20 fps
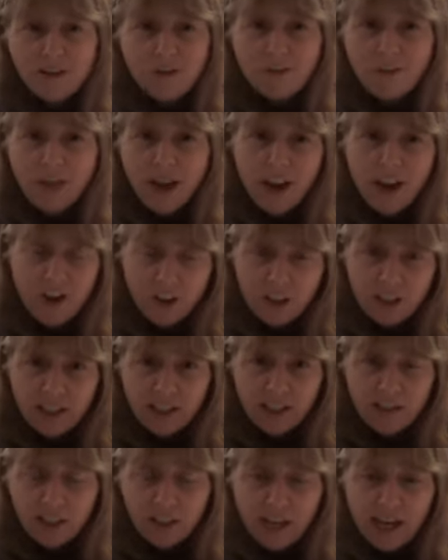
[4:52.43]
my
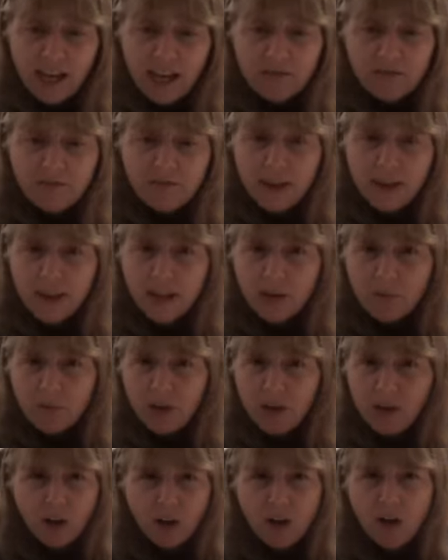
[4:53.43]
earlier life, and I'm
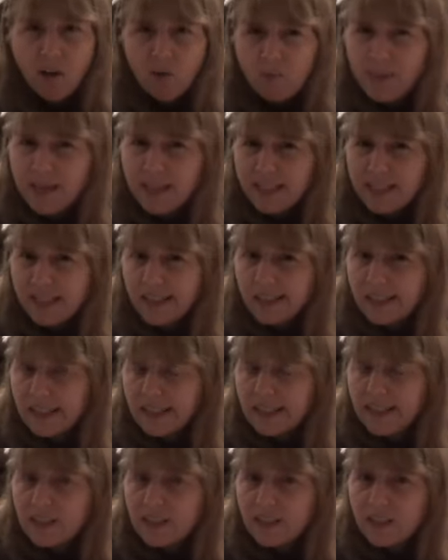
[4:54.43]
going to go basically
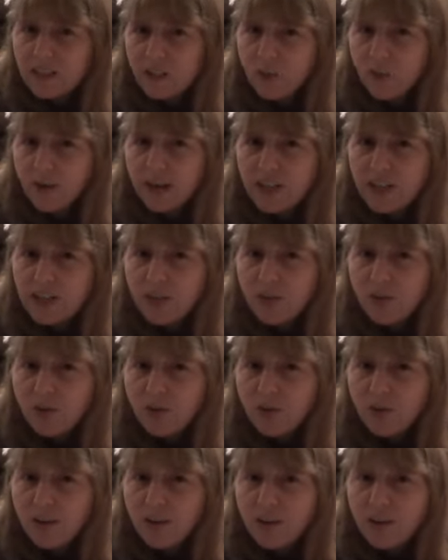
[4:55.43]
in sequential
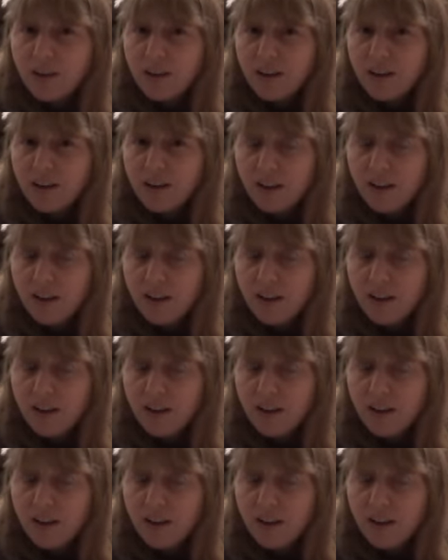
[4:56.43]
order